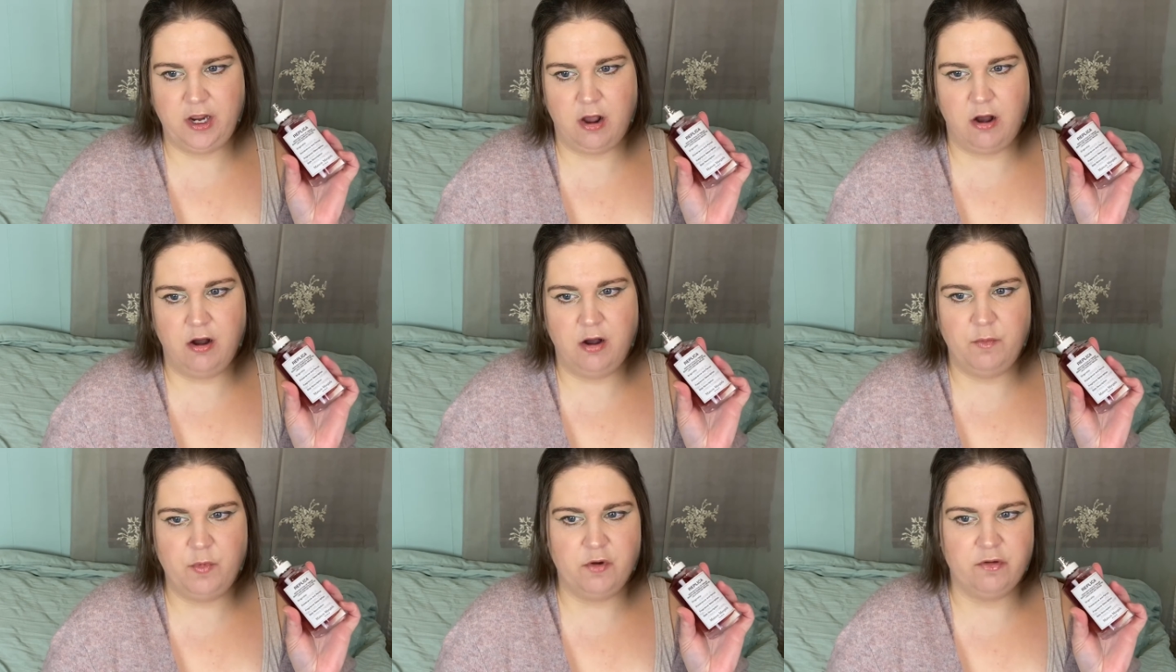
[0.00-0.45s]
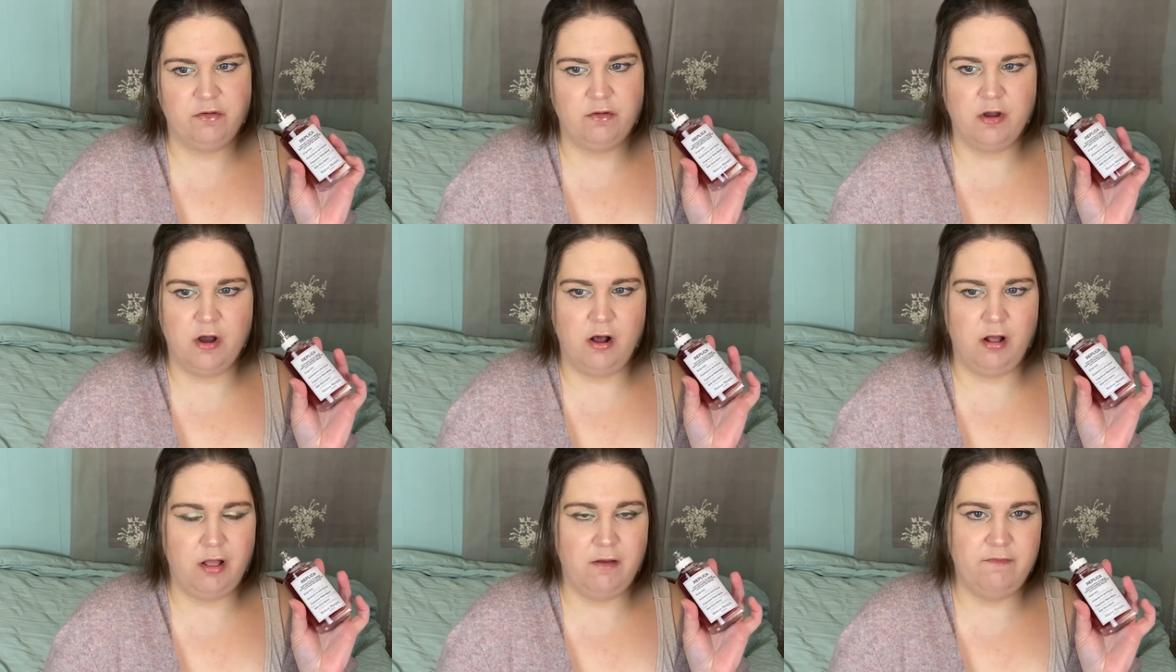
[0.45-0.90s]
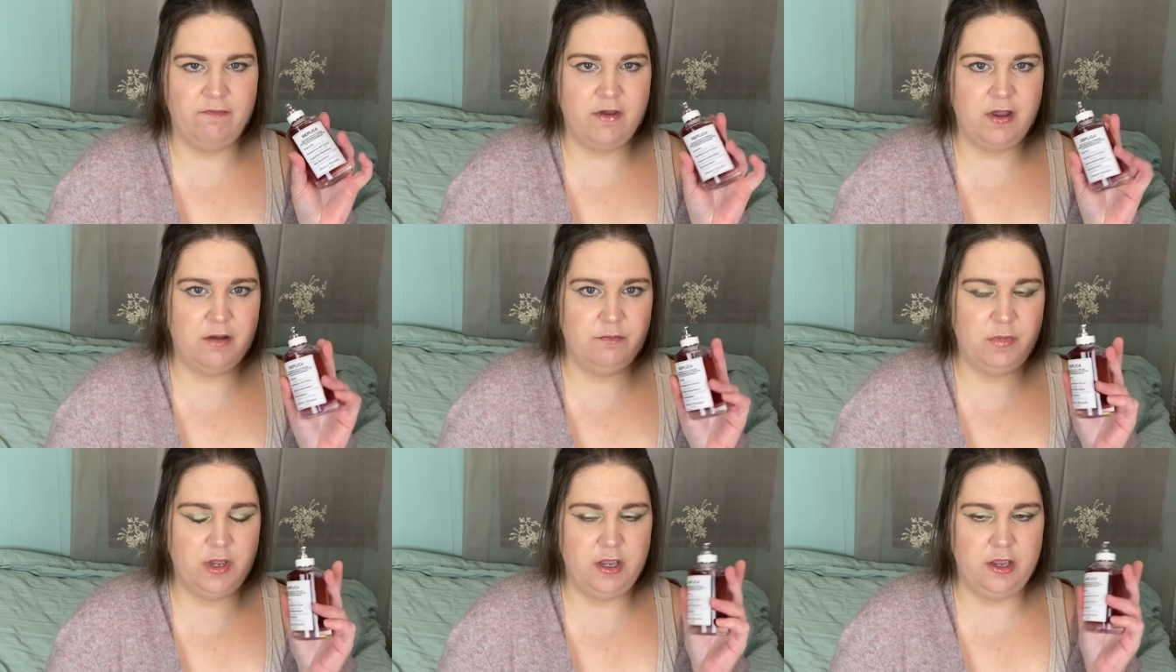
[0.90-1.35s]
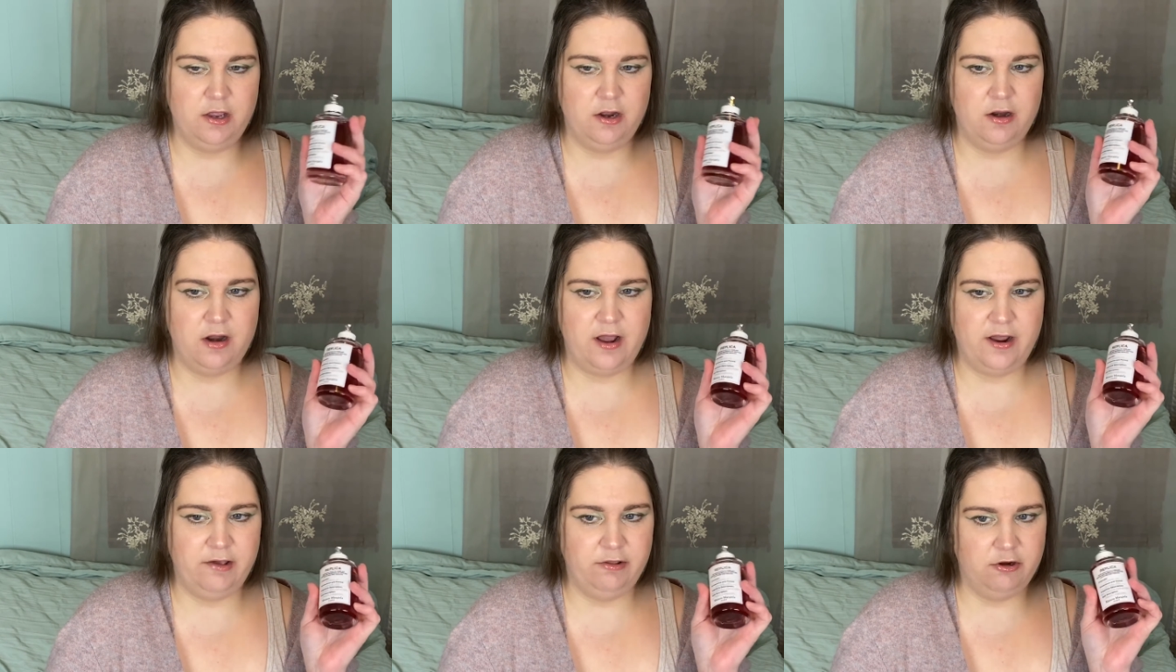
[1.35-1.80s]
almost all of them in
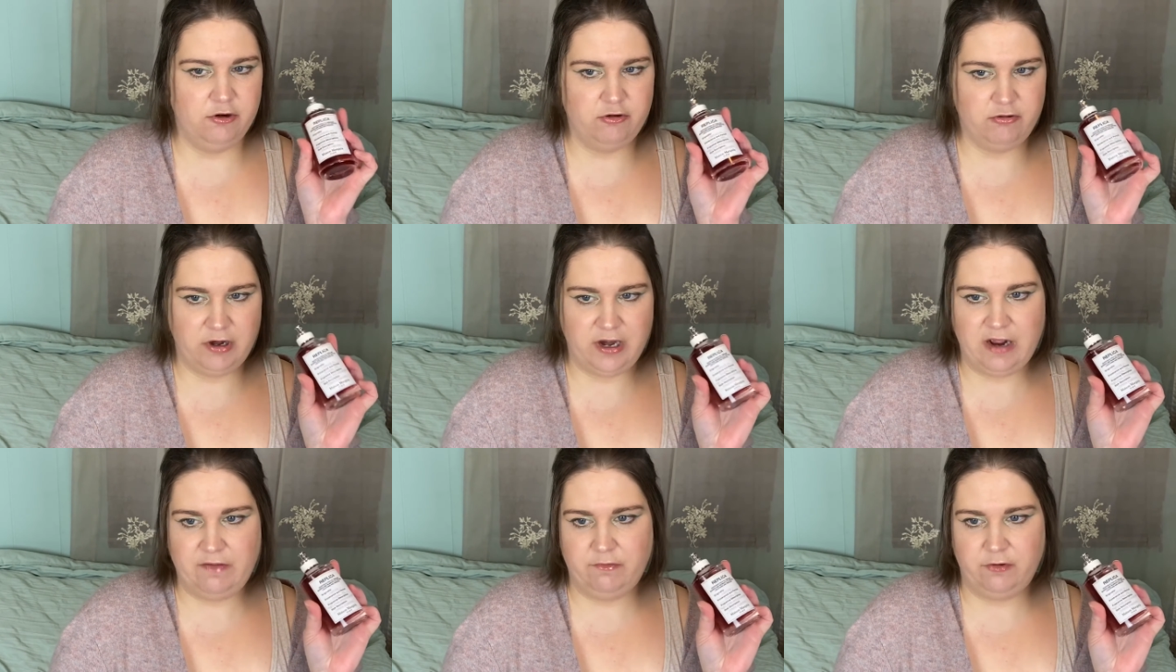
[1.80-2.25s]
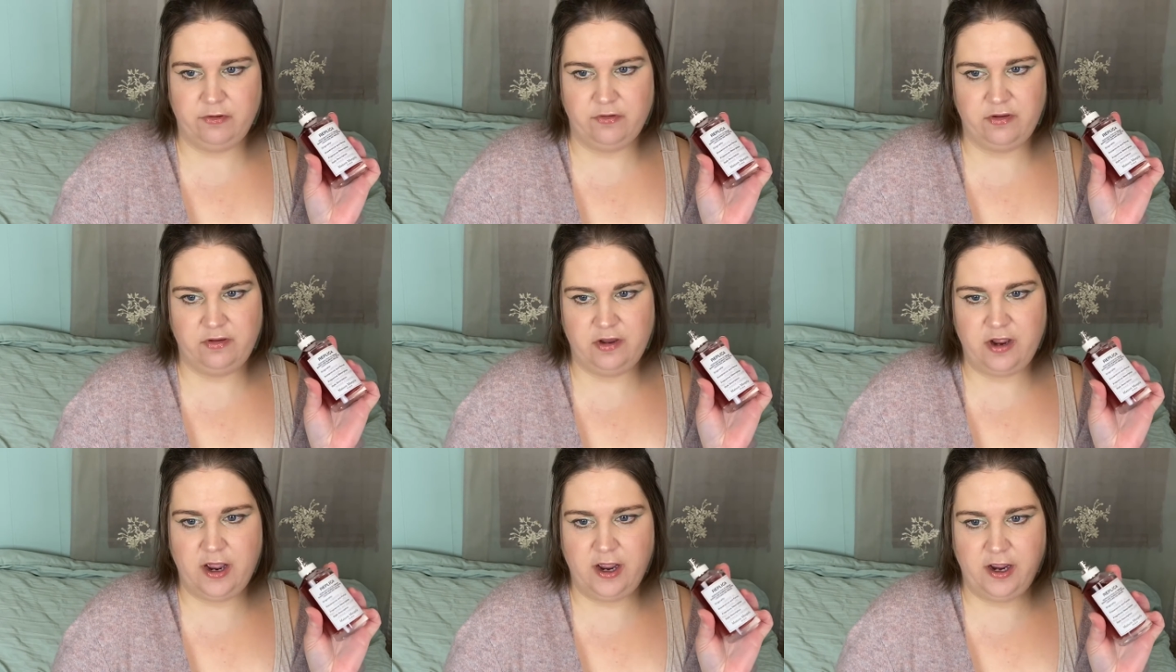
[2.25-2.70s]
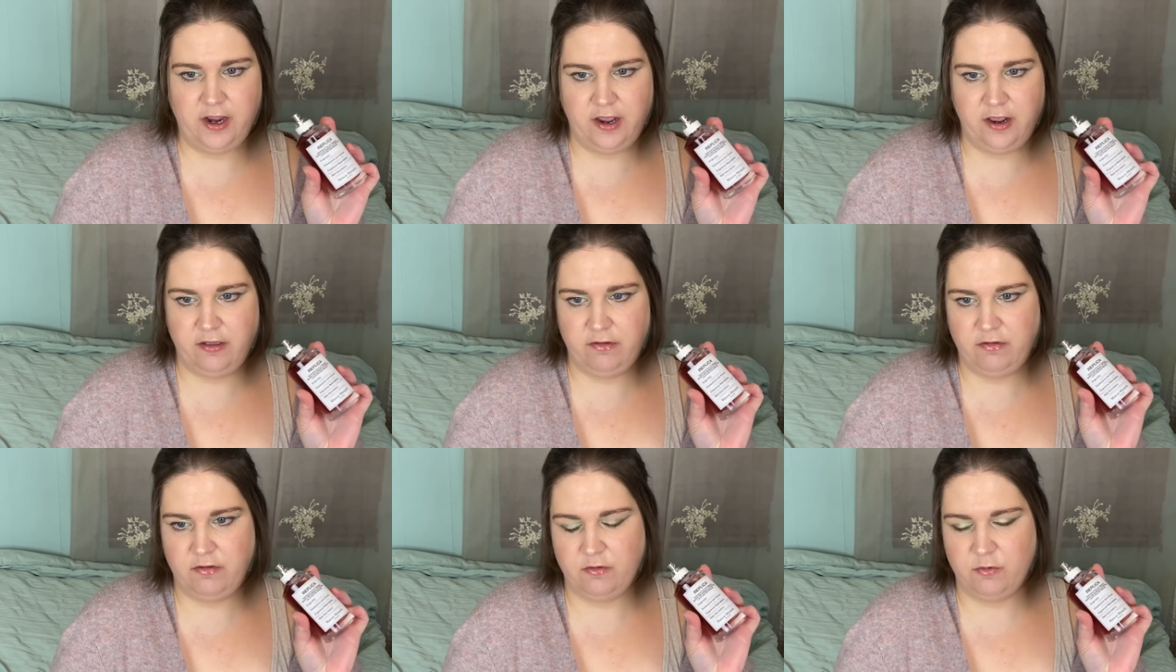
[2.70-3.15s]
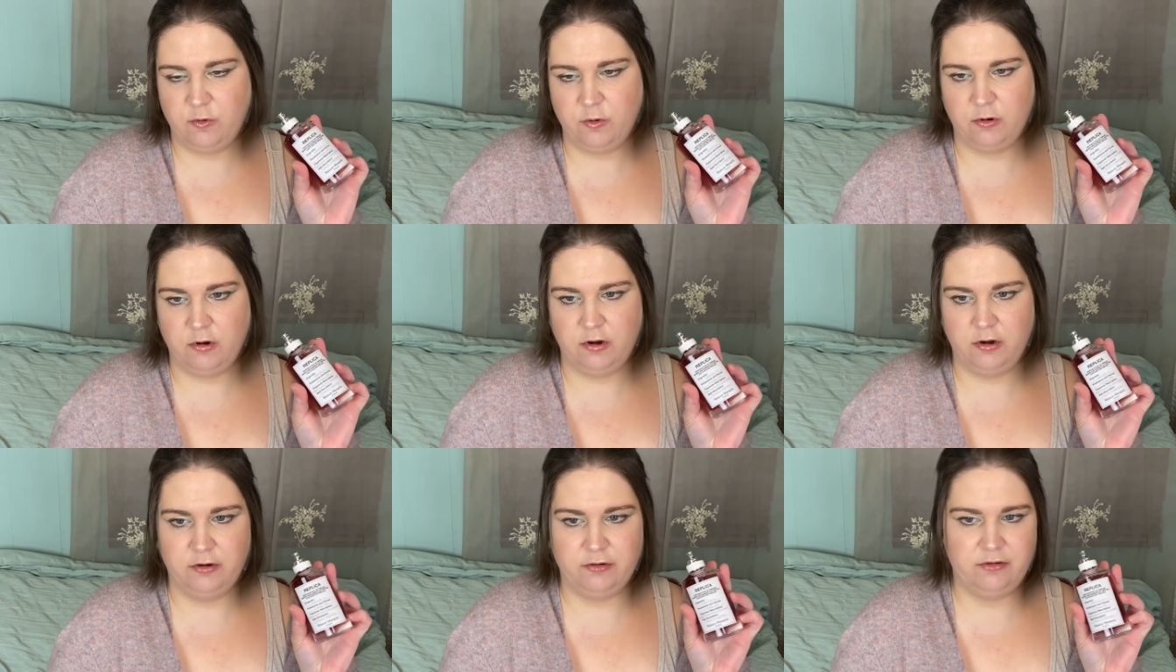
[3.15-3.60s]
either travel size or